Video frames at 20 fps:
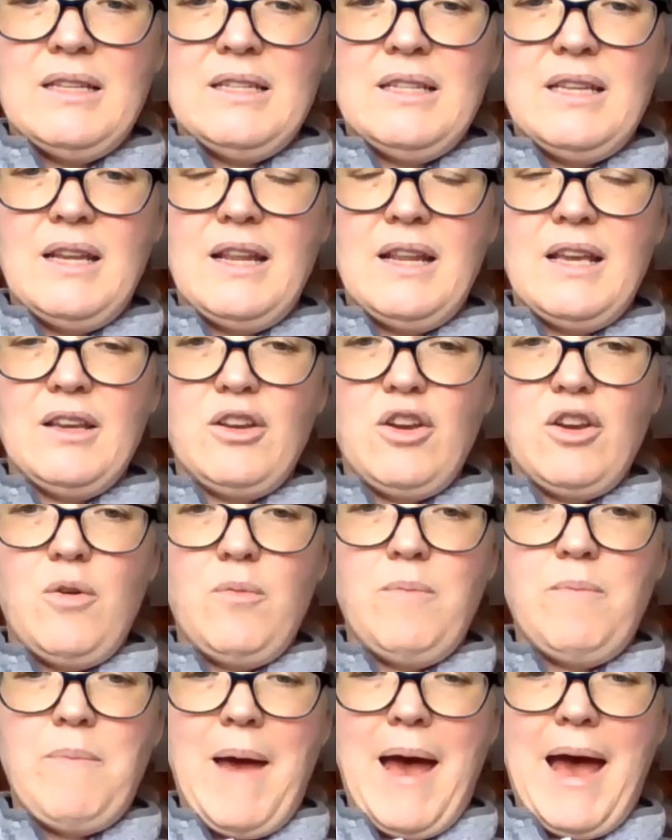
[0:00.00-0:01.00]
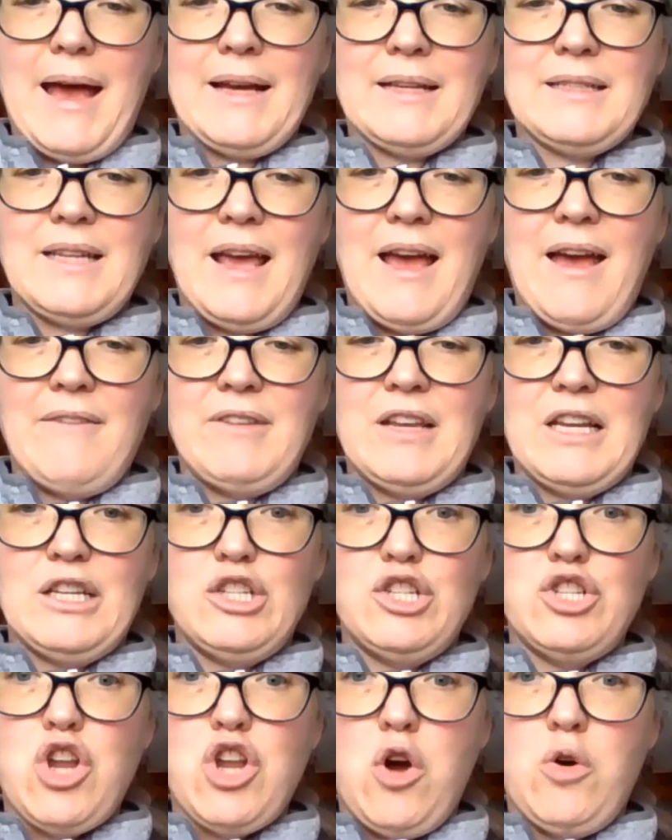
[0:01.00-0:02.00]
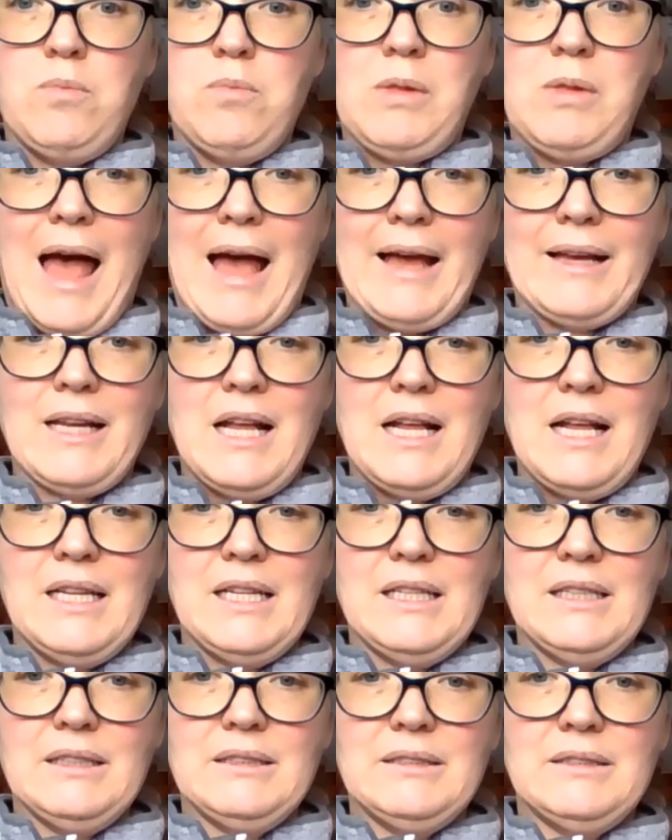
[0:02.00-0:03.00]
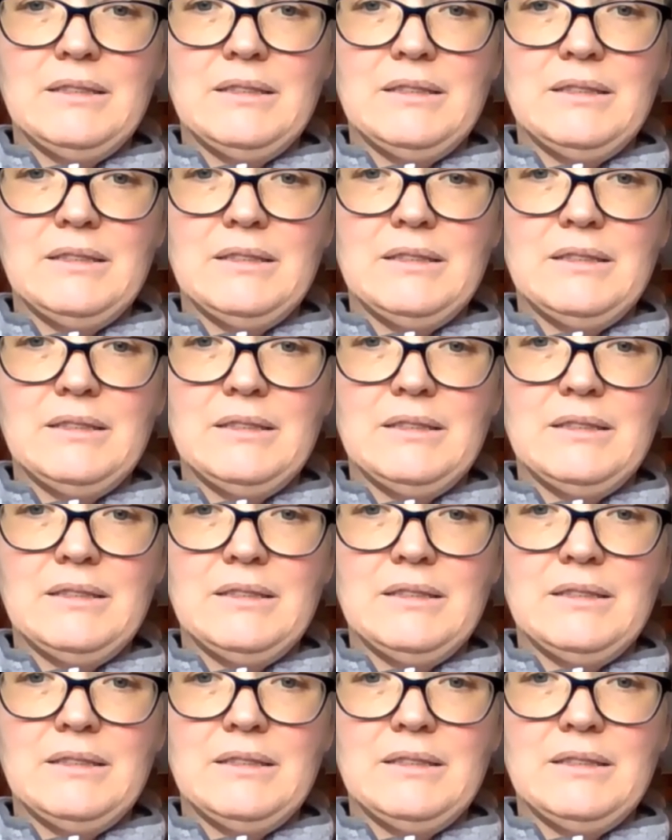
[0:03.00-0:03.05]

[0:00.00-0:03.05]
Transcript: Did it go back to having no black on it?